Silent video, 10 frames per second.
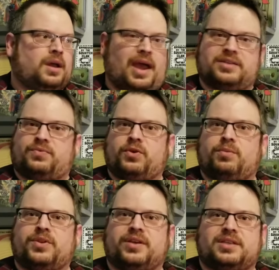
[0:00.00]
As of
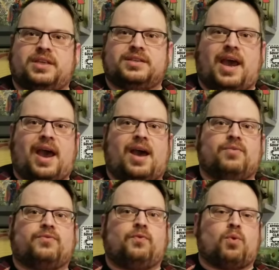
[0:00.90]
filming this, he's
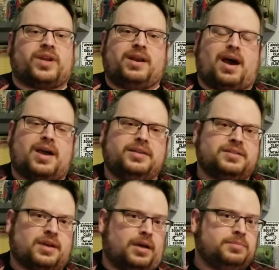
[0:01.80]
at 49
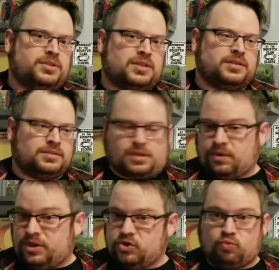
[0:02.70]
subs. So
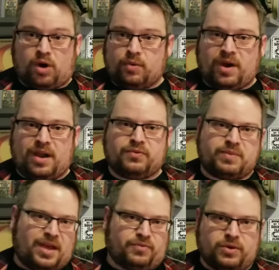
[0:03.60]
he's just one away from
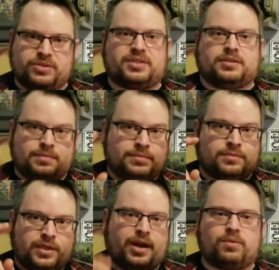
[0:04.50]
that first,
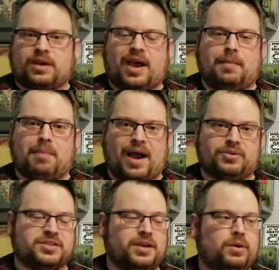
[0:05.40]
you know, kind of
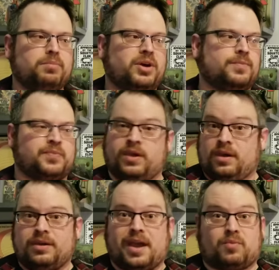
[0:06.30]
milestone. But
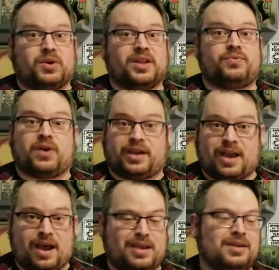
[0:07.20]
yeah, really funny
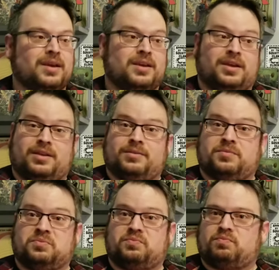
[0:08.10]
guy.
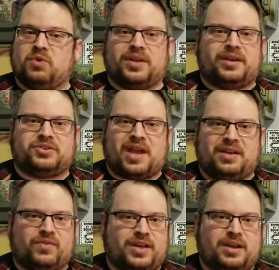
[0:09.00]
Really
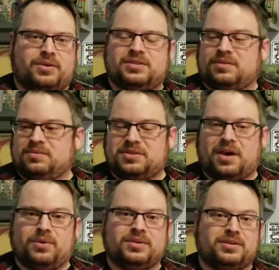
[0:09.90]
entertaining videos.
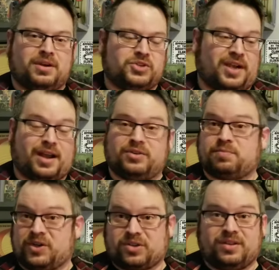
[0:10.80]
So go check it out,
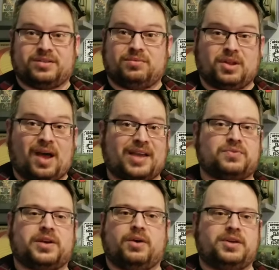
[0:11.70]
especially the last
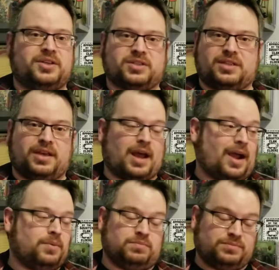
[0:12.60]
video he just did.
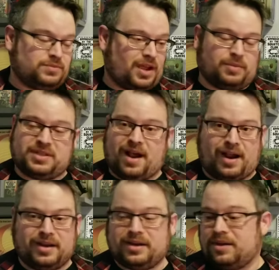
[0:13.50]
I was
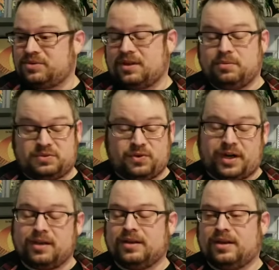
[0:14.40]
dying. It was funny.